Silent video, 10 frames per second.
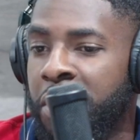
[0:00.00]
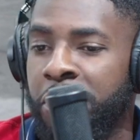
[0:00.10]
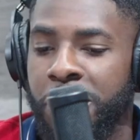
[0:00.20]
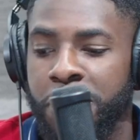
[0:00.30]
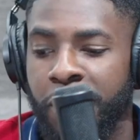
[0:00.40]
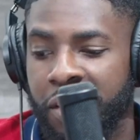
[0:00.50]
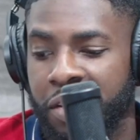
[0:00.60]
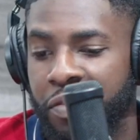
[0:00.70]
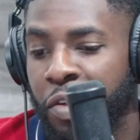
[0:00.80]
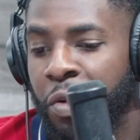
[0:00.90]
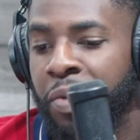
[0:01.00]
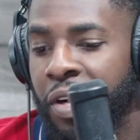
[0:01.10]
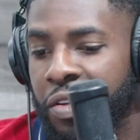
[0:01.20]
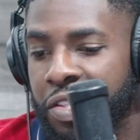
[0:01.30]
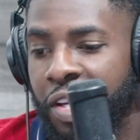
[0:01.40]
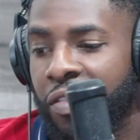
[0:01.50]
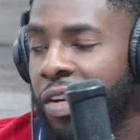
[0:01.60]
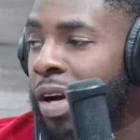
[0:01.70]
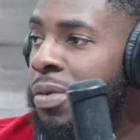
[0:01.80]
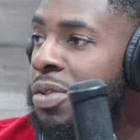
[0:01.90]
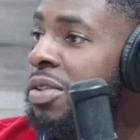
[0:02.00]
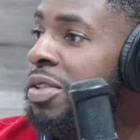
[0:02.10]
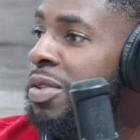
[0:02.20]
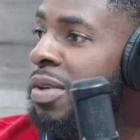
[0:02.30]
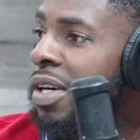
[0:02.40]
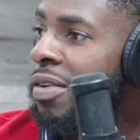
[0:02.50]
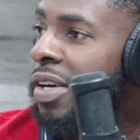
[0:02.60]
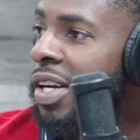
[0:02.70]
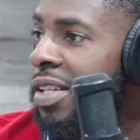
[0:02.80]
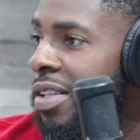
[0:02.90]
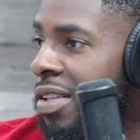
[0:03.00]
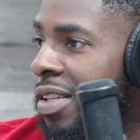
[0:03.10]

In perspective, your parents gave you an opportunity as well, right?